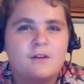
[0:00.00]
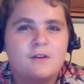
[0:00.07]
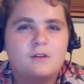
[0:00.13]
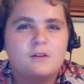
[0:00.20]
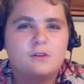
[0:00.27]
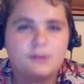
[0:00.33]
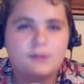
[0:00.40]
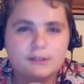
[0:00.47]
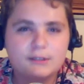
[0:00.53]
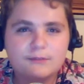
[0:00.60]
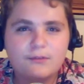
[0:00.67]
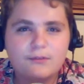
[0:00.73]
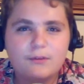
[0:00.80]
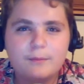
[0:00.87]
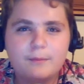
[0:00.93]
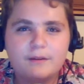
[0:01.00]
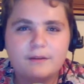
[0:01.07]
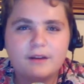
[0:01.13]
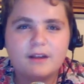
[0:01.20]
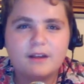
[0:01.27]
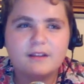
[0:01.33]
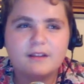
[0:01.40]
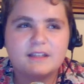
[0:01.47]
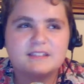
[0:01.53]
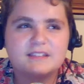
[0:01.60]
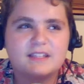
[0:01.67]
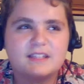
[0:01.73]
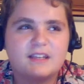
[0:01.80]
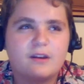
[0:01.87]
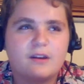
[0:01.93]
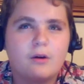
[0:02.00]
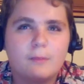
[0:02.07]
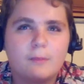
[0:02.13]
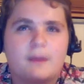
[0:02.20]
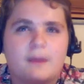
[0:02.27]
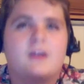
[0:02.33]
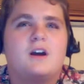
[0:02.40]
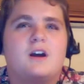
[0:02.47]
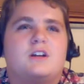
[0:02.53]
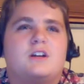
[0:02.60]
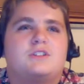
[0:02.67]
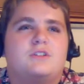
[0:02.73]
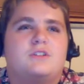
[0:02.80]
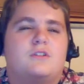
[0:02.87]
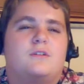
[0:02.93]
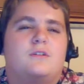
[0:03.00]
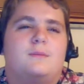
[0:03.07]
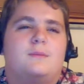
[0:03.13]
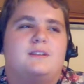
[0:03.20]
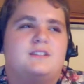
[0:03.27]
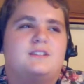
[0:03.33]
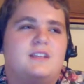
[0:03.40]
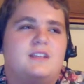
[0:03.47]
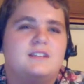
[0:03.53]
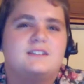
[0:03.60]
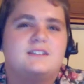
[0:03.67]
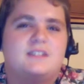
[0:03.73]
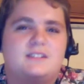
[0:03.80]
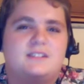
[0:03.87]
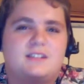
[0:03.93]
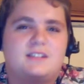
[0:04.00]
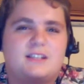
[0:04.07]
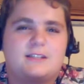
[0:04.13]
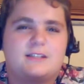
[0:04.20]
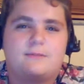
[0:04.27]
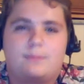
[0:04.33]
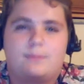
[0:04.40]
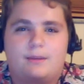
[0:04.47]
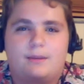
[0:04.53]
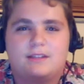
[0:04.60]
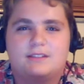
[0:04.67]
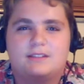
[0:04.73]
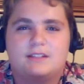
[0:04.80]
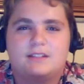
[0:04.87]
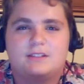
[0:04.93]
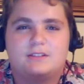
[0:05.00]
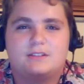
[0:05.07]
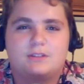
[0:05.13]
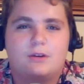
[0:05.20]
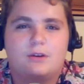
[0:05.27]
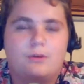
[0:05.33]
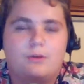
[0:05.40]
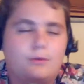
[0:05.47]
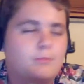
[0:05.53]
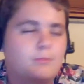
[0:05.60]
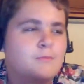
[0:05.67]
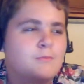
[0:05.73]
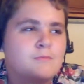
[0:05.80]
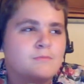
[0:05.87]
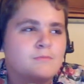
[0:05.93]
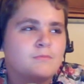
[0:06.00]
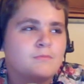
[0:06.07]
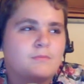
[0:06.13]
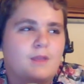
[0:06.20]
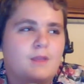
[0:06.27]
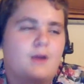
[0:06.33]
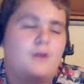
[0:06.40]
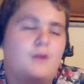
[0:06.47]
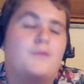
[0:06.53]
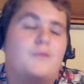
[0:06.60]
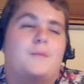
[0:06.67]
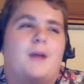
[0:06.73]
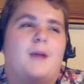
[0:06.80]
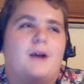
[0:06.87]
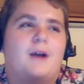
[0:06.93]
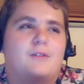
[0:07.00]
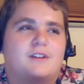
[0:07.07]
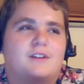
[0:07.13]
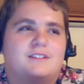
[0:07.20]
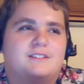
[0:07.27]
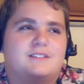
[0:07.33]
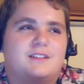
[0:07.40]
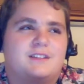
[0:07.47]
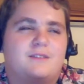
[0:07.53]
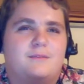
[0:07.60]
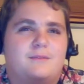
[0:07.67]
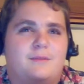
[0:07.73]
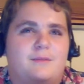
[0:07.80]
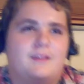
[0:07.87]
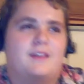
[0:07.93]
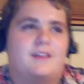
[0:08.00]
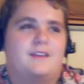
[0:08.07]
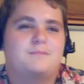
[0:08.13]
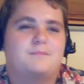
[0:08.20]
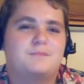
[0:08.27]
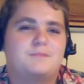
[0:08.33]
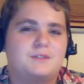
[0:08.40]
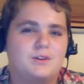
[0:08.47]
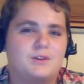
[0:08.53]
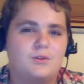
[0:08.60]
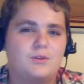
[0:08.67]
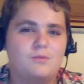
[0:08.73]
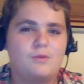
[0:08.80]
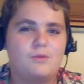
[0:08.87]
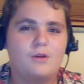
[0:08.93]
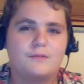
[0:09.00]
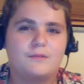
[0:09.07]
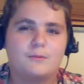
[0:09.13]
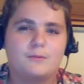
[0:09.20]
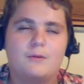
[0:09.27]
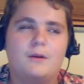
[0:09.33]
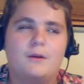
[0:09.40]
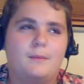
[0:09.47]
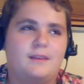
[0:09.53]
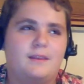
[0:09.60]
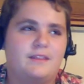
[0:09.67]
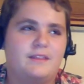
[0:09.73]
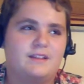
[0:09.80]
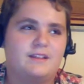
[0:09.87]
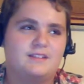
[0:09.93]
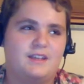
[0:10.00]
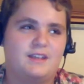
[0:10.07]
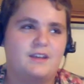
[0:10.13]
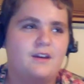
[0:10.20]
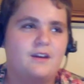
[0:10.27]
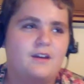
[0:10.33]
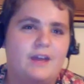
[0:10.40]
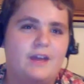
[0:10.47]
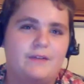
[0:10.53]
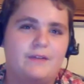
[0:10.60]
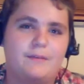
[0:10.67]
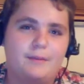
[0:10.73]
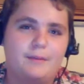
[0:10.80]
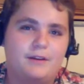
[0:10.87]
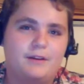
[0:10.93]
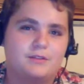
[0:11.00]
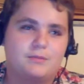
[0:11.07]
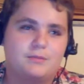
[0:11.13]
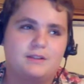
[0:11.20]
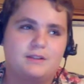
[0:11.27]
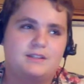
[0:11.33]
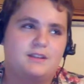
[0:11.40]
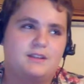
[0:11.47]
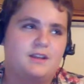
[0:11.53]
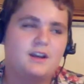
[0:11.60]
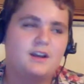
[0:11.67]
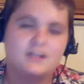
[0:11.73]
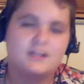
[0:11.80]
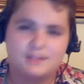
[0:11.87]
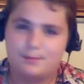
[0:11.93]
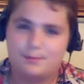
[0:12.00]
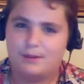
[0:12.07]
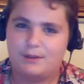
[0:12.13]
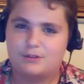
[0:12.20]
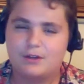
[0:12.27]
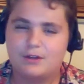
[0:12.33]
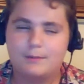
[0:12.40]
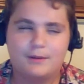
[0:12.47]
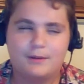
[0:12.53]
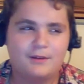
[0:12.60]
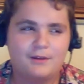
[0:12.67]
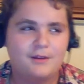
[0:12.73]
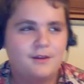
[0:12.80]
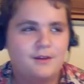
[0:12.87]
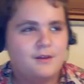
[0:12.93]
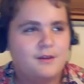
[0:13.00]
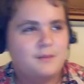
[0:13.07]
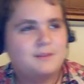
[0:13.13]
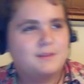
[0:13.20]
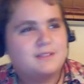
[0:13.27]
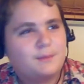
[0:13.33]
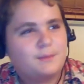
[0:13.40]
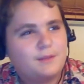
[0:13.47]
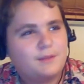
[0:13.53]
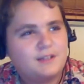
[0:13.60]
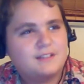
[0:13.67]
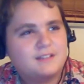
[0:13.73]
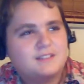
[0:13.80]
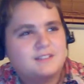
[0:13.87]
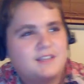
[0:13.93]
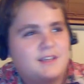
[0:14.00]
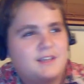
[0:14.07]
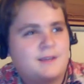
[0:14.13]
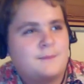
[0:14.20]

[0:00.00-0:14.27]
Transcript: useful but not like saying, "Oh my gosh, they're going to be insta successful because this is so not overpowered because it's not but like so overwhelming that's like everybody else wants it then it causes big drama." But something that's like